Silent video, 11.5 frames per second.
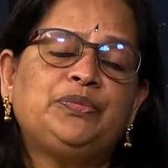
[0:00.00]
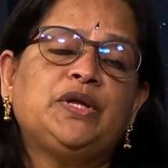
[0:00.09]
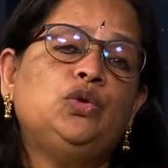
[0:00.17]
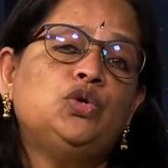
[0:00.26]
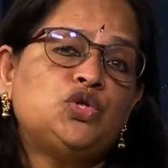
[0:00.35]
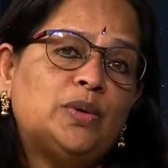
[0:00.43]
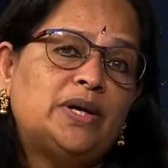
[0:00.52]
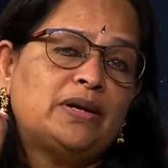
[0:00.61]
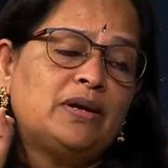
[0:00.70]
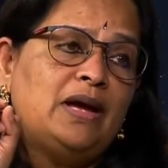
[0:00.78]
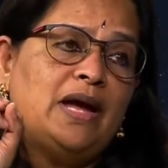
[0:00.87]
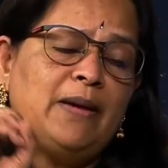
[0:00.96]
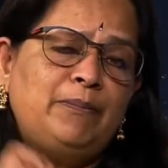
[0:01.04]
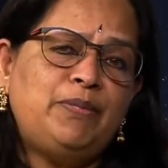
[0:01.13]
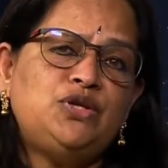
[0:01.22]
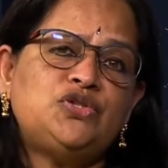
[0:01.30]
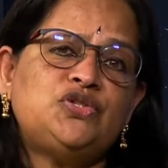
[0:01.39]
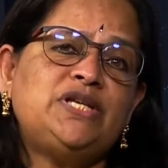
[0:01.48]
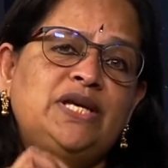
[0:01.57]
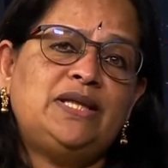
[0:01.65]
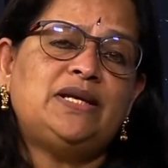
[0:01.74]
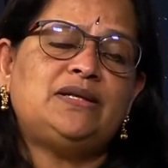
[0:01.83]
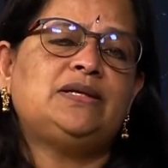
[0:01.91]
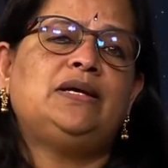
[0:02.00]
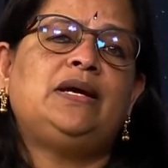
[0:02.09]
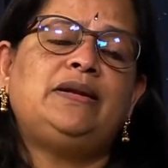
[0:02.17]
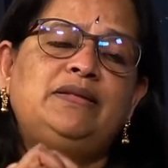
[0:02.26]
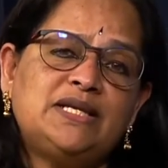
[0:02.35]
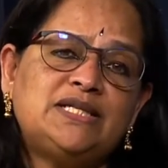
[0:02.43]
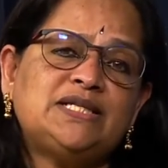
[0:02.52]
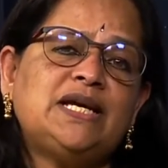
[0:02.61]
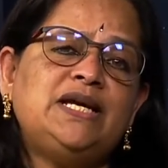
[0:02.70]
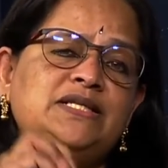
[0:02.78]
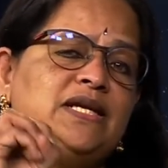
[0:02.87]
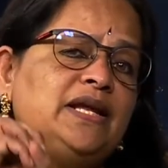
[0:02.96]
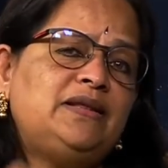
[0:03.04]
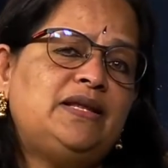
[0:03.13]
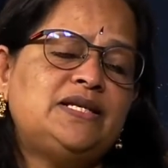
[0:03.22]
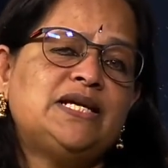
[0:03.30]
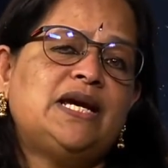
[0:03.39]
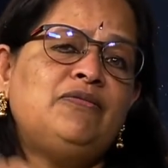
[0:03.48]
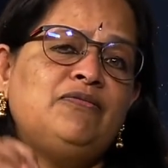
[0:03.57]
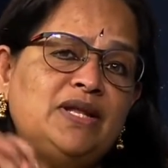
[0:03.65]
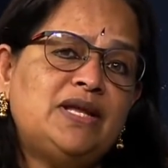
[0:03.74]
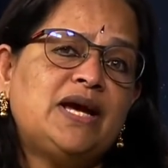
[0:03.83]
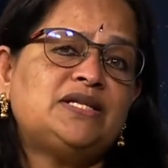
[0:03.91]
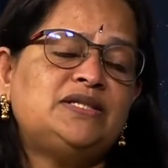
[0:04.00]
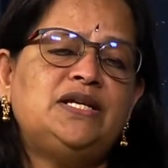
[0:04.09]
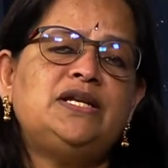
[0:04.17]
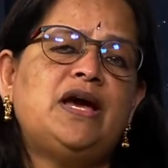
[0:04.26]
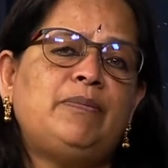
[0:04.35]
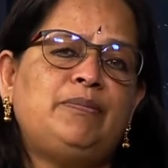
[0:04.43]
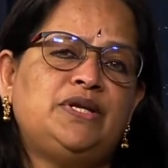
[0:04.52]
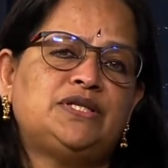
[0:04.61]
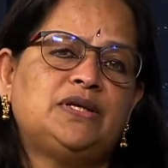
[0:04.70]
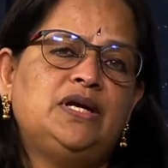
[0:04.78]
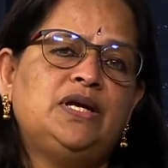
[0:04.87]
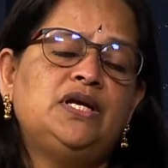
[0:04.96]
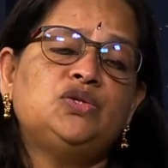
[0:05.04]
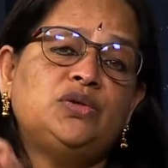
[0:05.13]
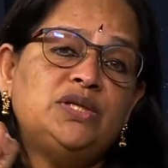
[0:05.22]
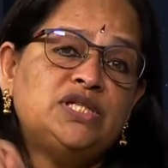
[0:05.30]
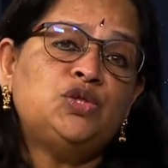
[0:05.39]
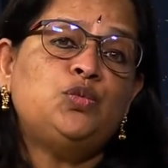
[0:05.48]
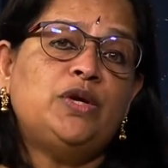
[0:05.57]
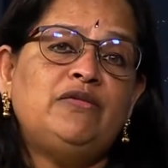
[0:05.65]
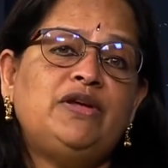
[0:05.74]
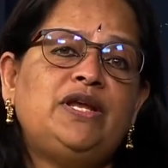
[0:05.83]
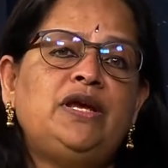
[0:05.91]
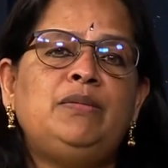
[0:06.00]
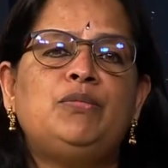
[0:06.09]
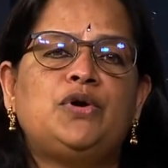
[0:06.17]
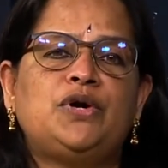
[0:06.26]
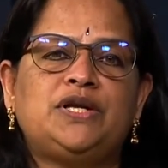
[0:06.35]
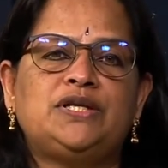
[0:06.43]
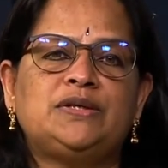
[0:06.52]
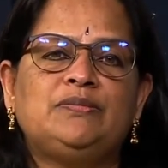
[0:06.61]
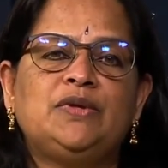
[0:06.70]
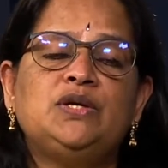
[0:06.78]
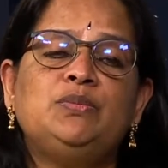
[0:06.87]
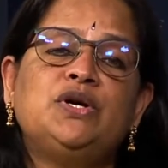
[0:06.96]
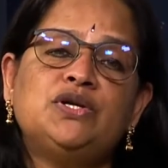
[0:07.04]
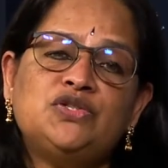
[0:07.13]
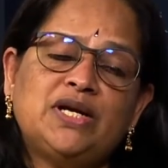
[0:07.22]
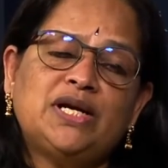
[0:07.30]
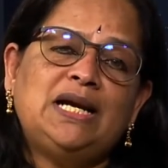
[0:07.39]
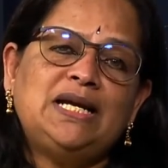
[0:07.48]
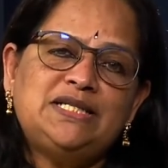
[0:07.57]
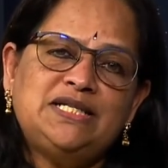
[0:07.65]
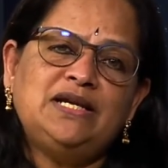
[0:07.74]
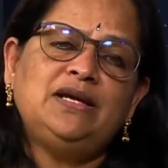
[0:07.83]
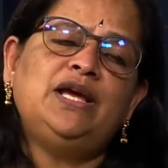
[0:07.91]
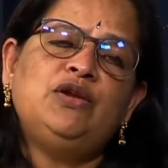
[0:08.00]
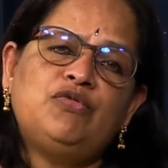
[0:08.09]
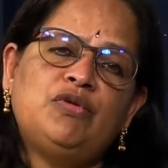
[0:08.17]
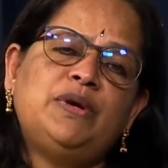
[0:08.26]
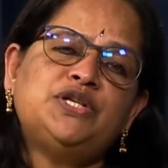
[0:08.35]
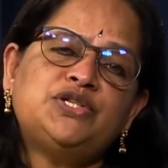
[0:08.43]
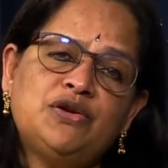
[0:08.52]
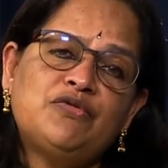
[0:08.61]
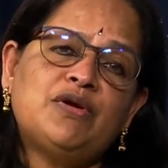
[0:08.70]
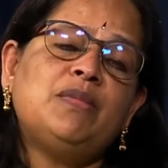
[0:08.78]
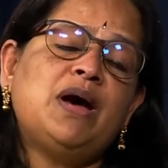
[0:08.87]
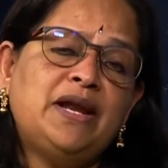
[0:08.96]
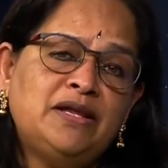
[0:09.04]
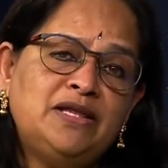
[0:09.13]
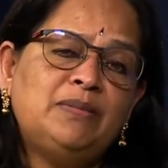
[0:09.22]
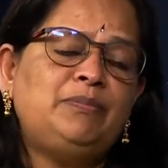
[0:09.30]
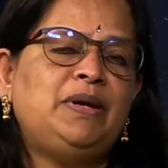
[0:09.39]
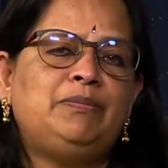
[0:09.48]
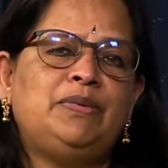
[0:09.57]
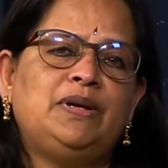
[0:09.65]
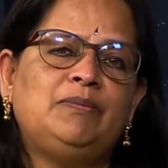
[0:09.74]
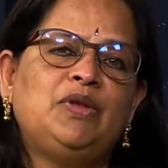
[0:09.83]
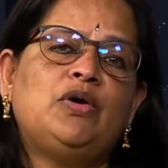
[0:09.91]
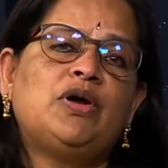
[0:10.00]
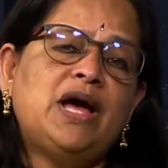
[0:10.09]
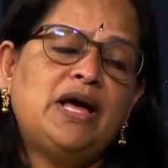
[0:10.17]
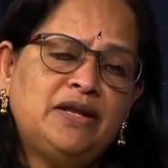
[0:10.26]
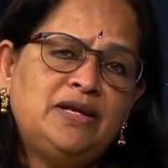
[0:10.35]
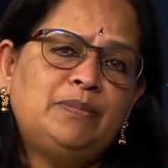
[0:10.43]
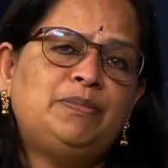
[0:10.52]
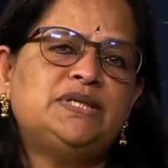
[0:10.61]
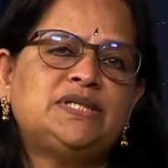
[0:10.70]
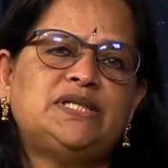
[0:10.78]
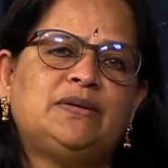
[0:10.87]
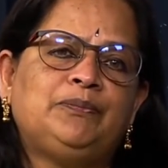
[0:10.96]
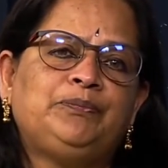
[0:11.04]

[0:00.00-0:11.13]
Those who happen to see that at that site at that time when the accident happened. So this is very, very important, because you are collecting information from another people or another person.